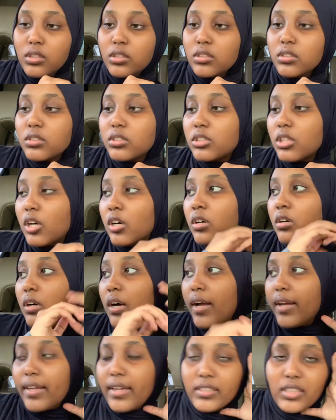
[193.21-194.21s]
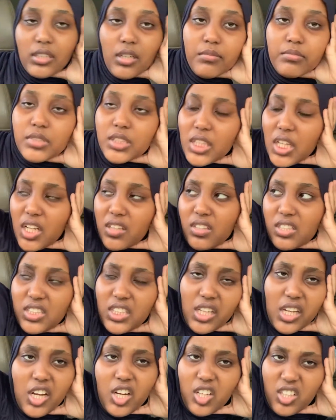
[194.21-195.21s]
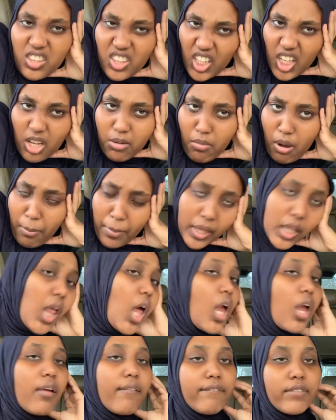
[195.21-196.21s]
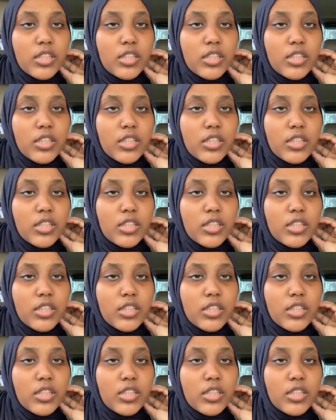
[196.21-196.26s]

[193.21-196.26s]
So, I guess I'm just gonna have to sit here and think about my life.